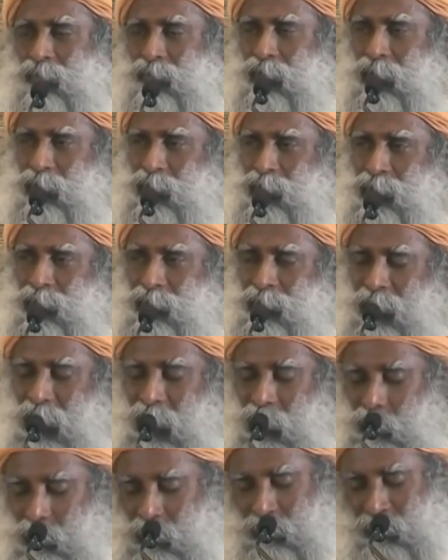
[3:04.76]
If such things
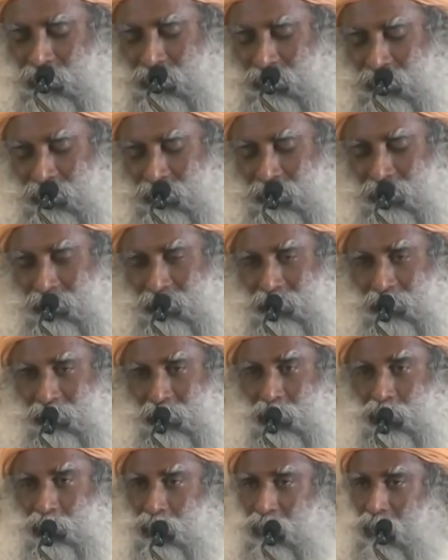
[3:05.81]
happen
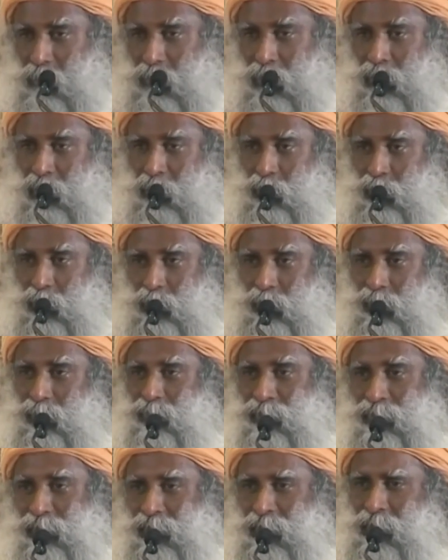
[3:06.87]
to some
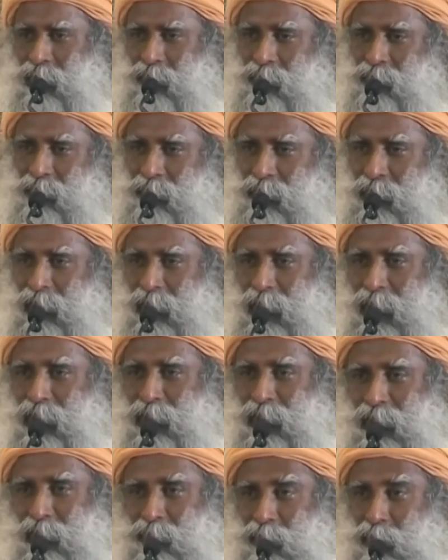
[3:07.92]
individuals, we will
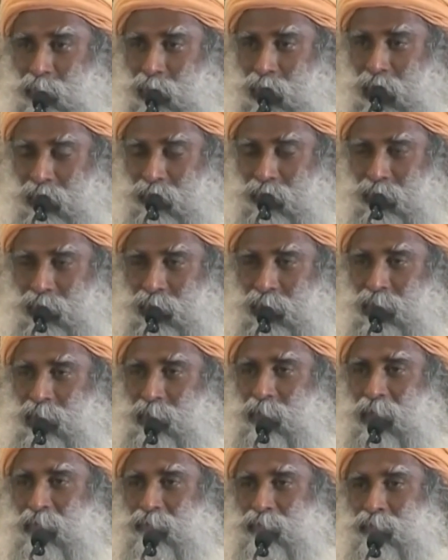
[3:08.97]
handle it. We don't have to
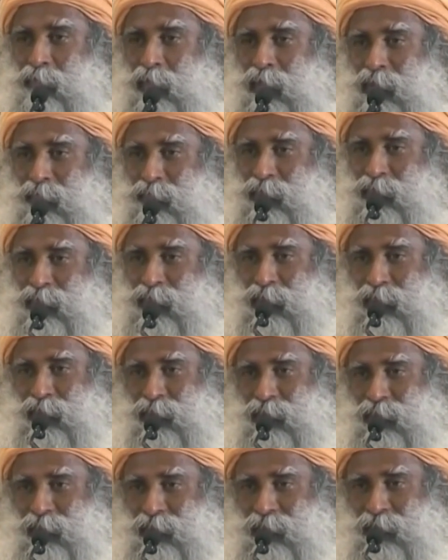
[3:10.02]
disturb everybody with
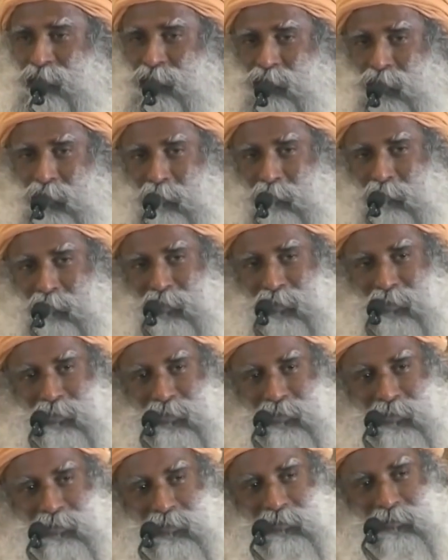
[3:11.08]
such
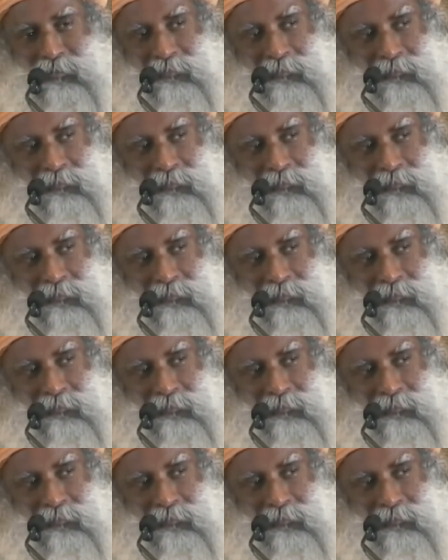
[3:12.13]
dreams.